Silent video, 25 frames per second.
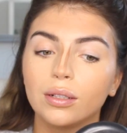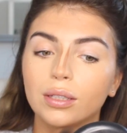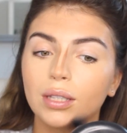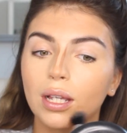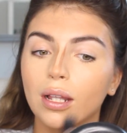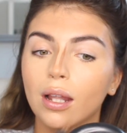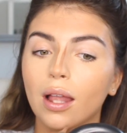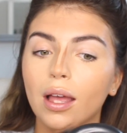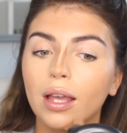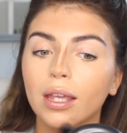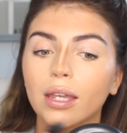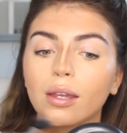as
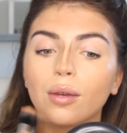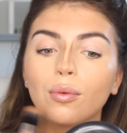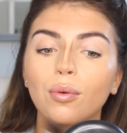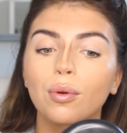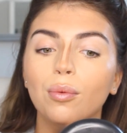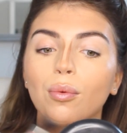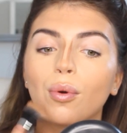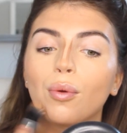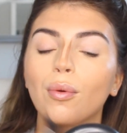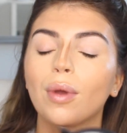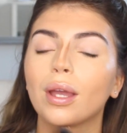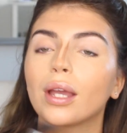I like it
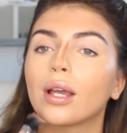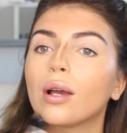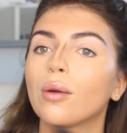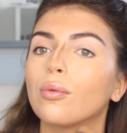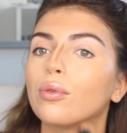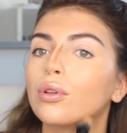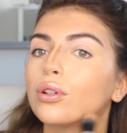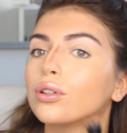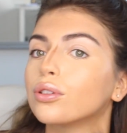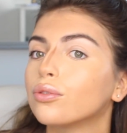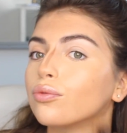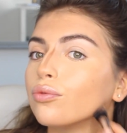when my
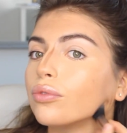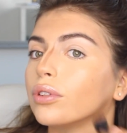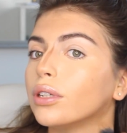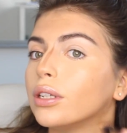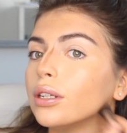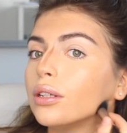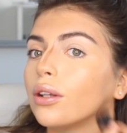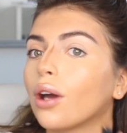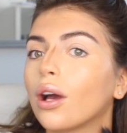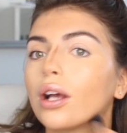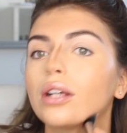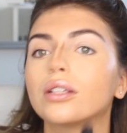makeup looks
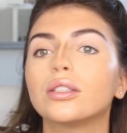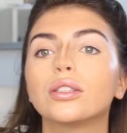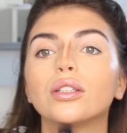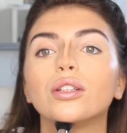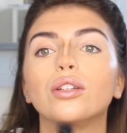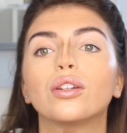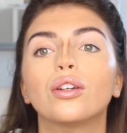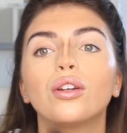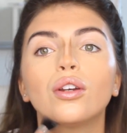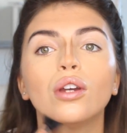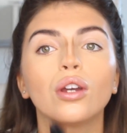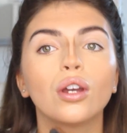really nice
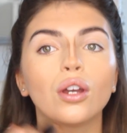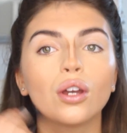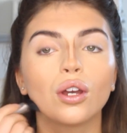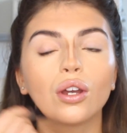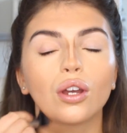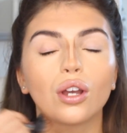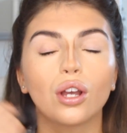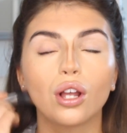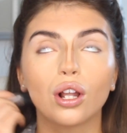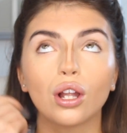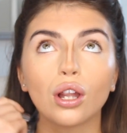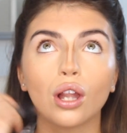and
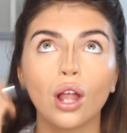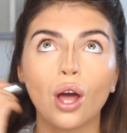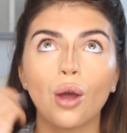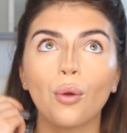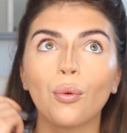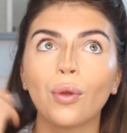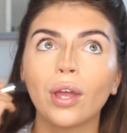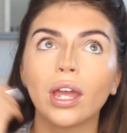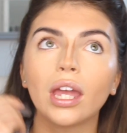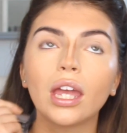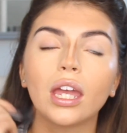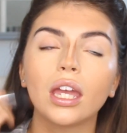
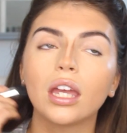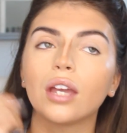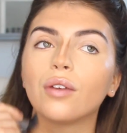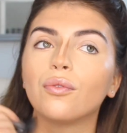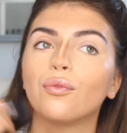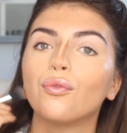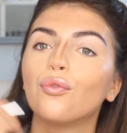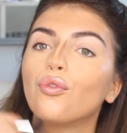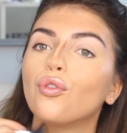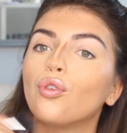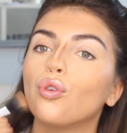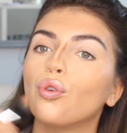glowy
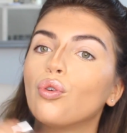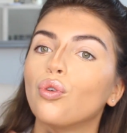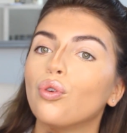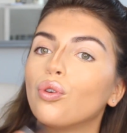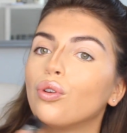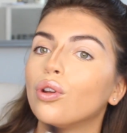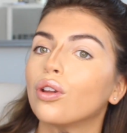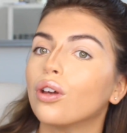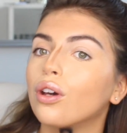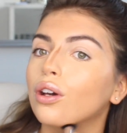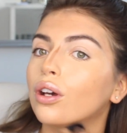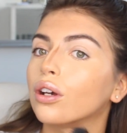and
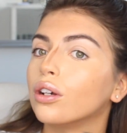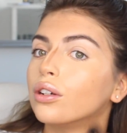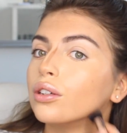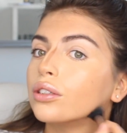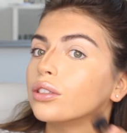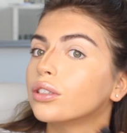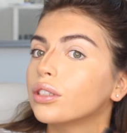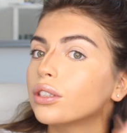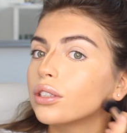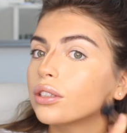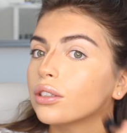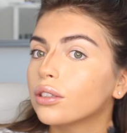
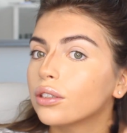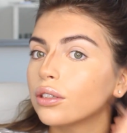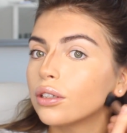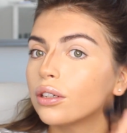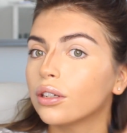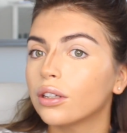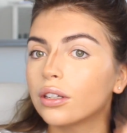flawless.